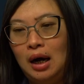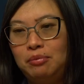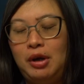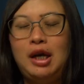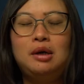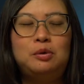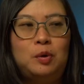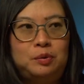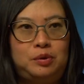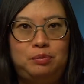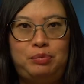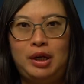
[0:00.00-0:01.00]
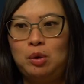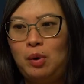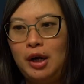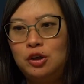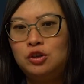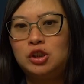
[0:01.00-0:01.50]
he will be the
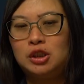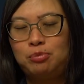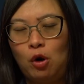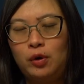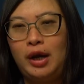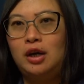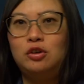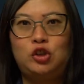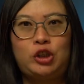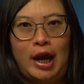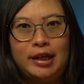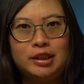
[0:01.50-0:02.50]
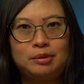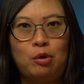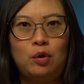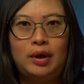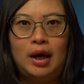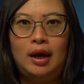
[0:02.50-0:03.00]
one who's smoking or chain
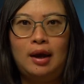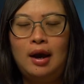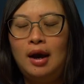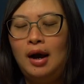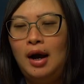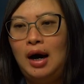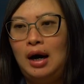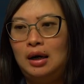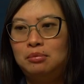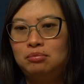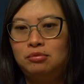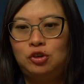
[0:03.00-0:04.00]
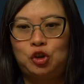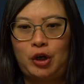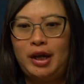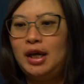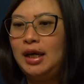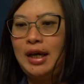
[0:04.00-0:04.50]
smoking,
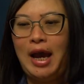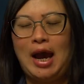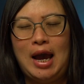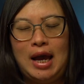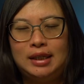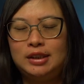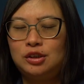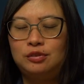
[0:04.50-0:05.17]
drinking cans